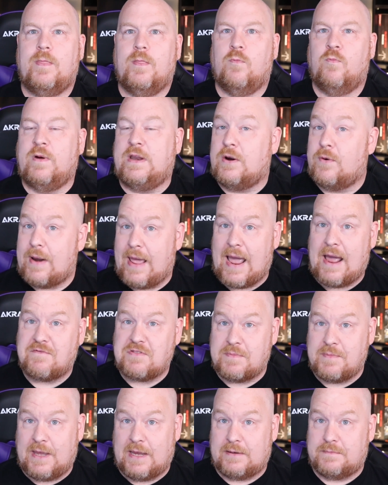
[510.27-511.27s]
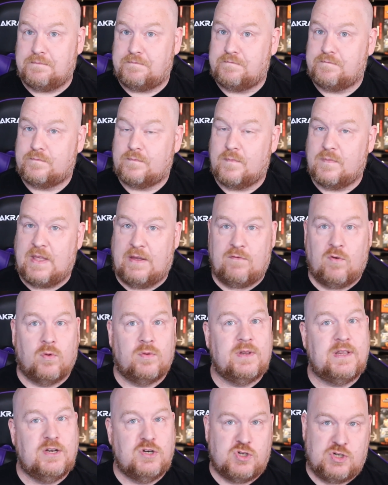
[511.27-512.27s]
we don't have them yet. They've
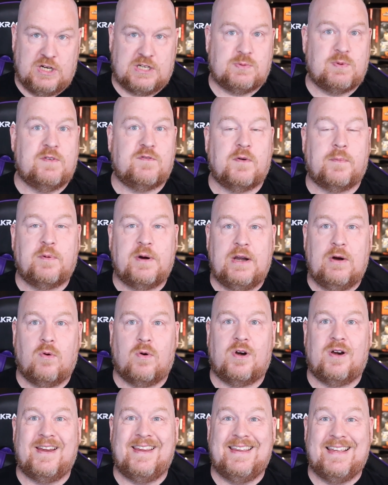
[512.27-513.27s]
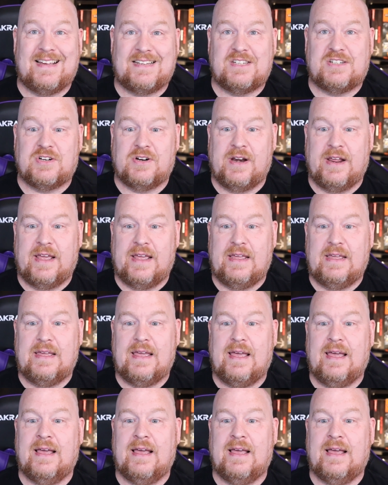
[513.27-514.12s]
only just went for pre-order yesterday